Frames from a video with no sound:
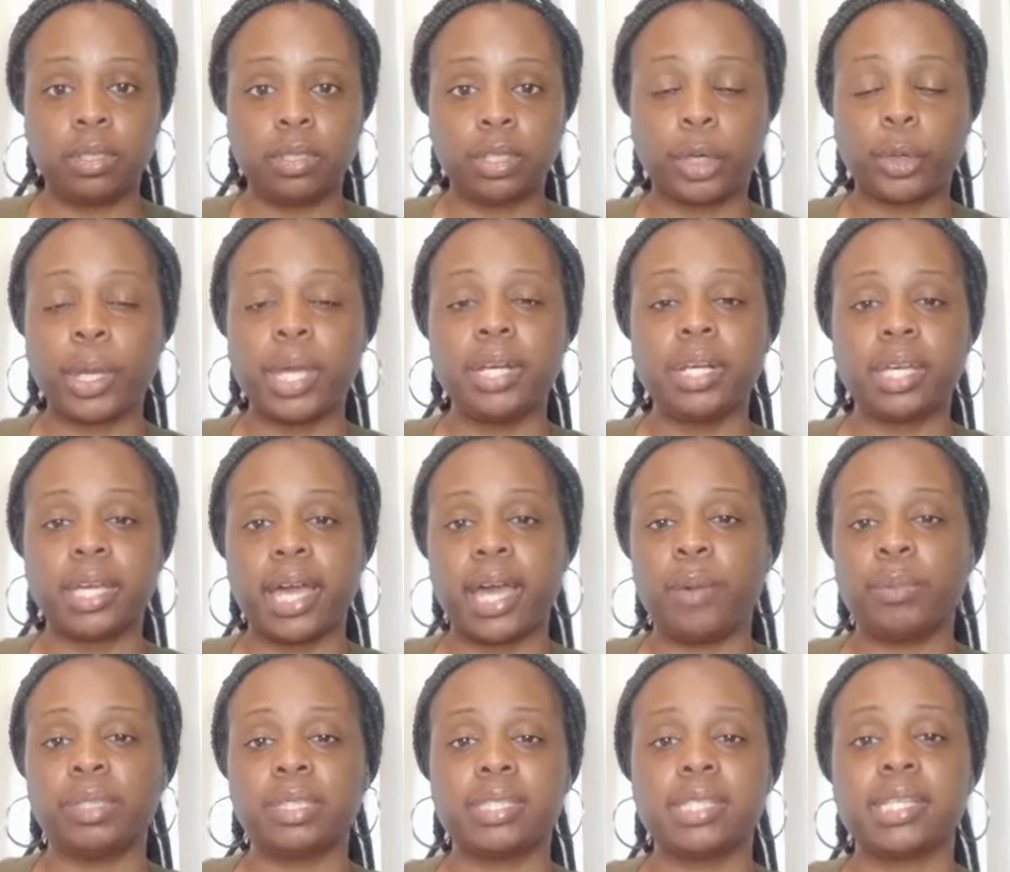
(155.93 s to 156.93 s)
create an
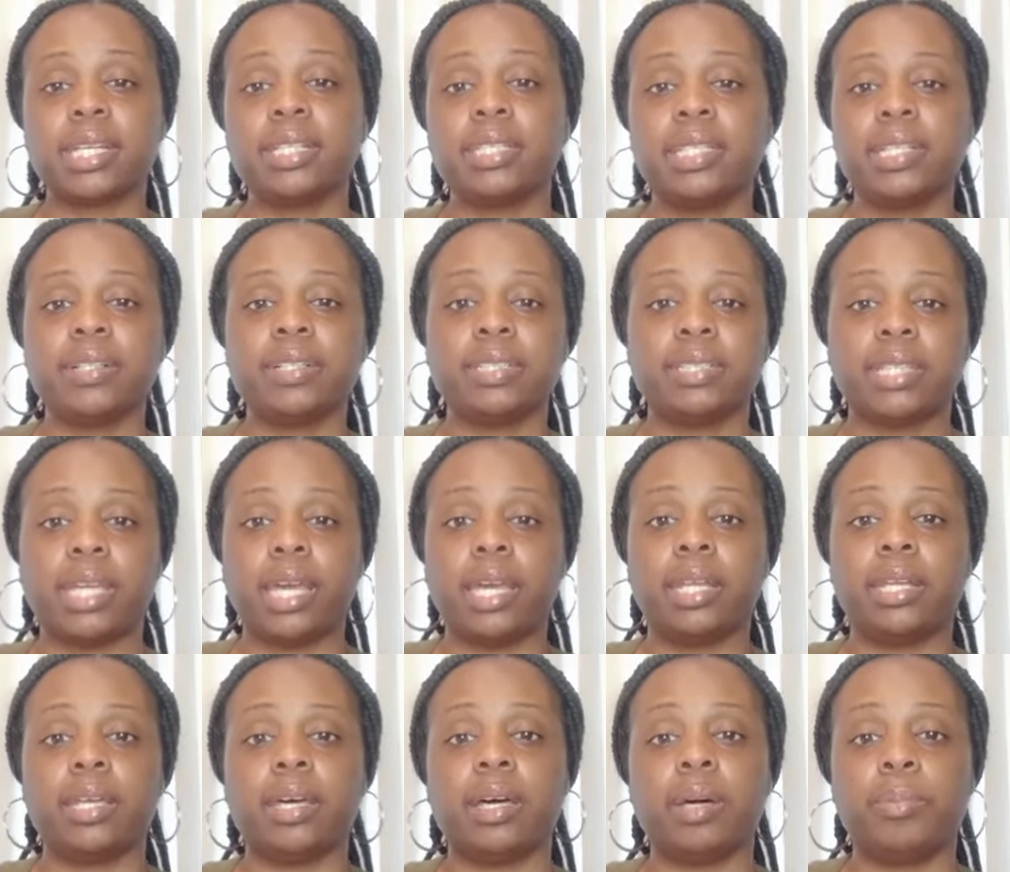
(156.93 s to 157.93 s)
account with the Secretary of State
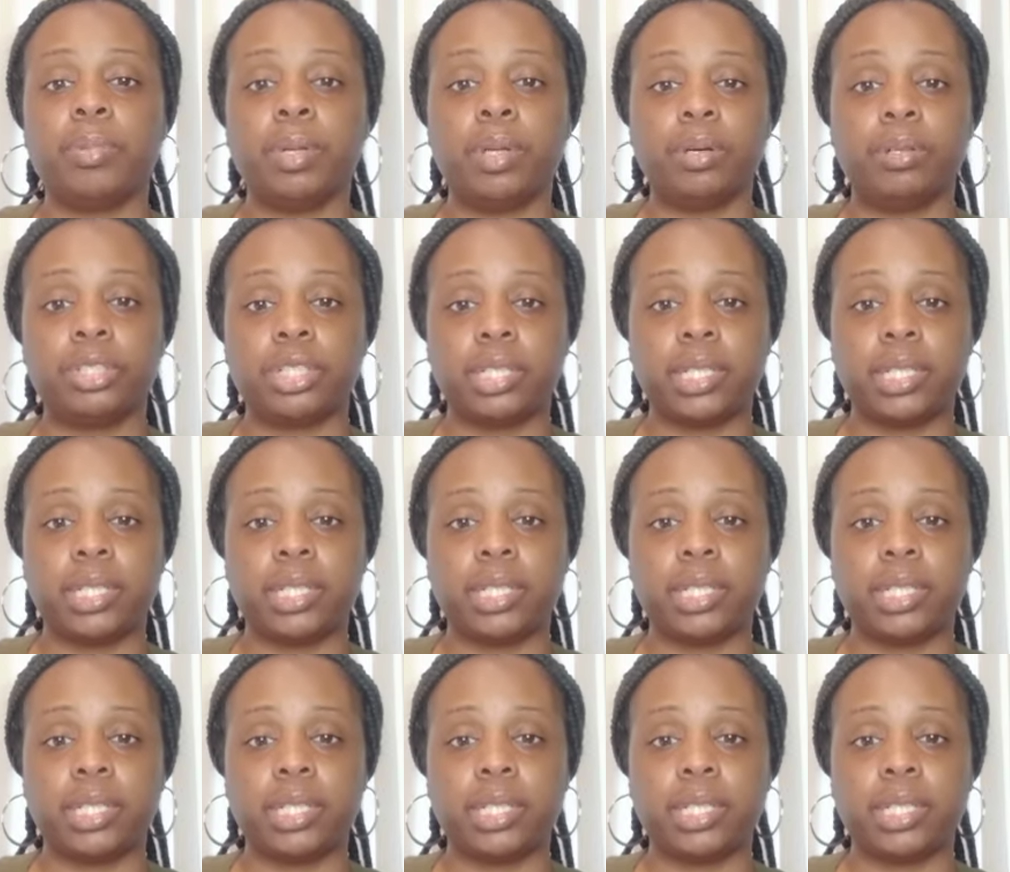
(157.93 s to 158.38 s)
and upload